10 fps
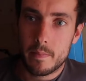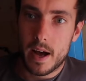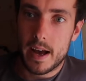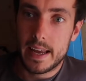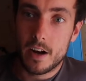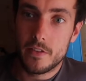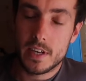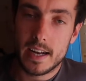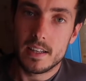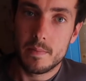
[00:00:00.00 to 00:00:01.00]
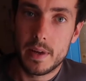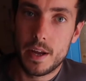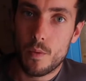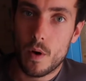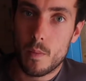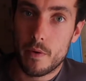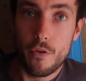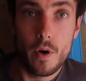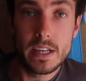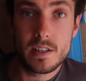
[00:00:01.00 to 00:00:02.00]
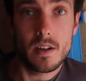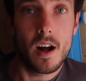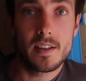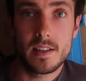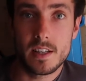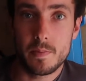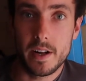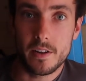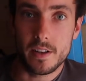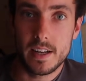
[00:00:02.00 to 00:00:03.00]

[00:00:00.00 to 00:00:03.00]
but he contacted me before he started this build,